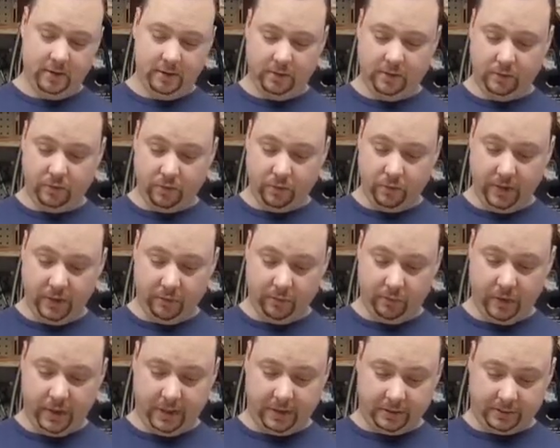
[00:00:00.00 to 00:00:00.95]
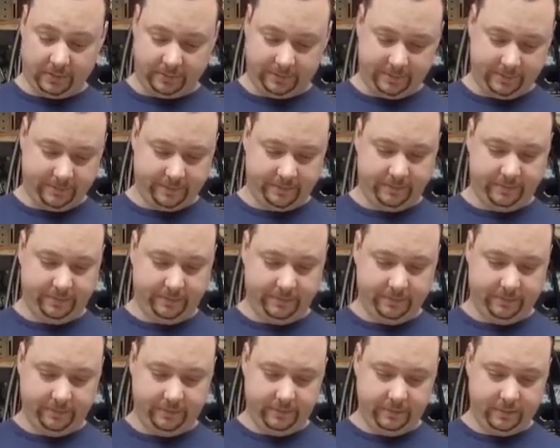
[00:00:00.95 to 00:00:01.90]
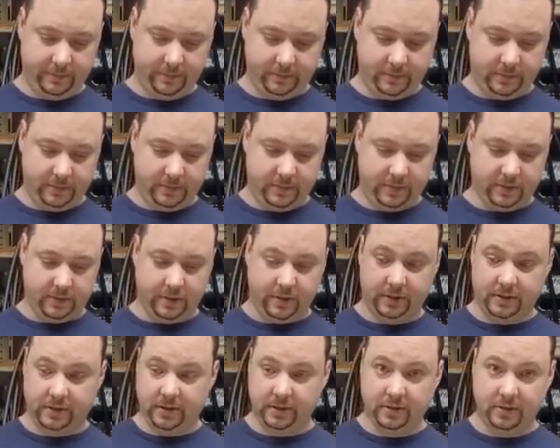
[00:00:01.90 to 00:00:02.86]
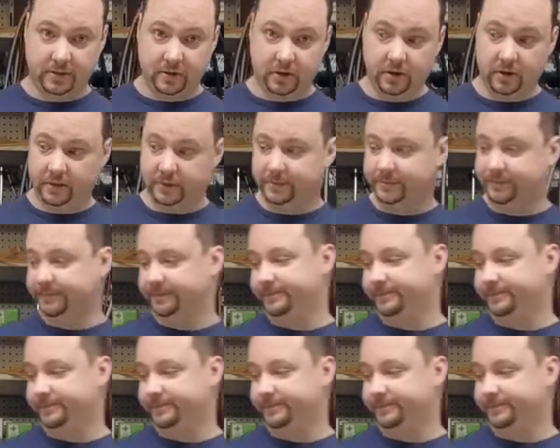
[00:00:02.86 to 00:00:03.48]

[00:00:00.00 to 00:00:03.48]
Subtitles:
So win-win. So let's get started.